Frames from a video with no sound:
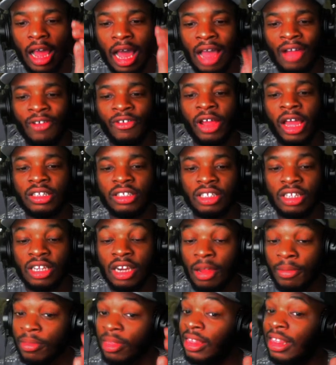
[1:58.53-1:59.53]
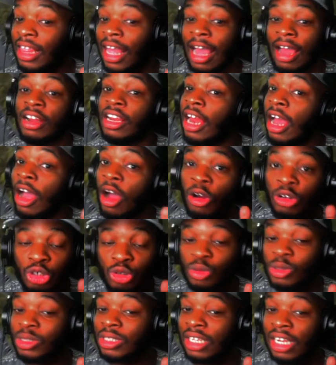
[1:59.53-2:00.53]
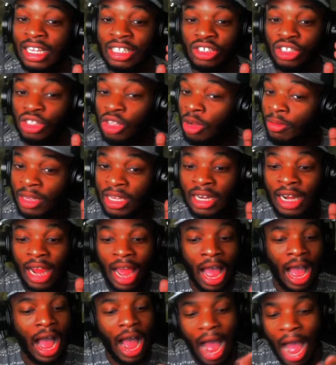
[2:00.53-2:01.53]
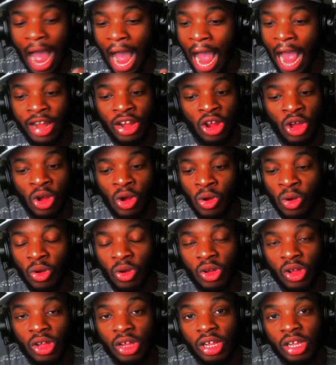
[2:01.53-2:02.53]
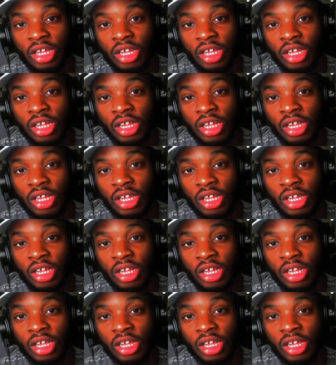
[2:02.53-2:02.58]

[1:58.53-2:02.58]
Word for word: I reacted to them. That ultra was lit. So, I mean, I know,